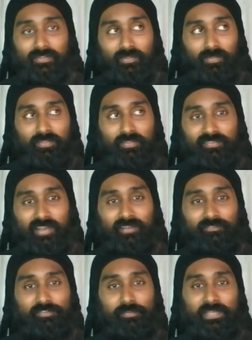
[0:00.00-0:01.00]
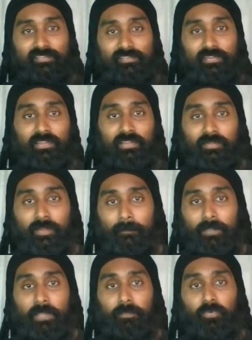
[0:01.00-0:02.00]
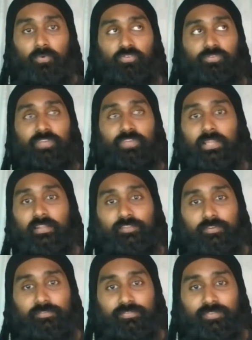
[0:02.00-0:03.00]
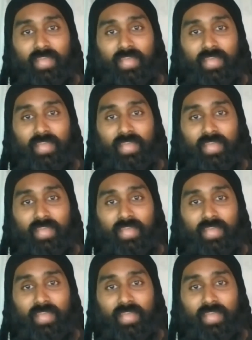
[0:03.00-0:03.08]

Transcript: this kind of speaks to people's feelings of